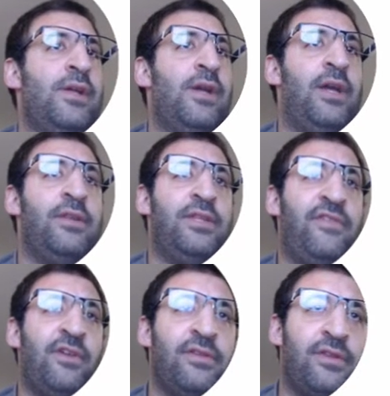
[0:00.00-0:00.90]
and
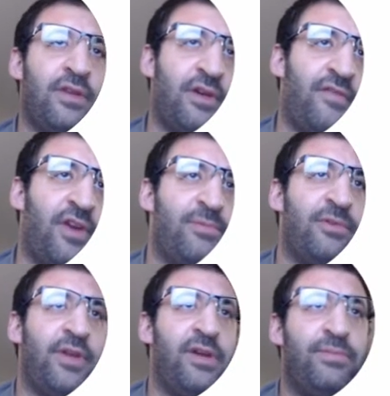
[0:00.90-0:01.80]
different variable
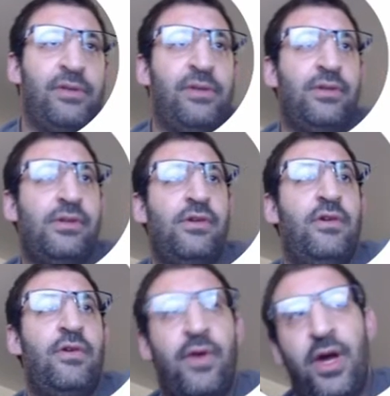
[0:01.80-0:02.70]
type,
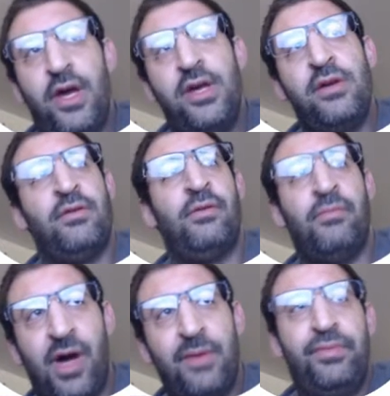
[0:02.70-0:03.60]
array,
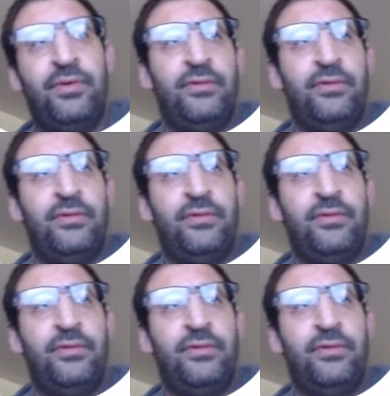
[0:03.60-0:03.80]
map.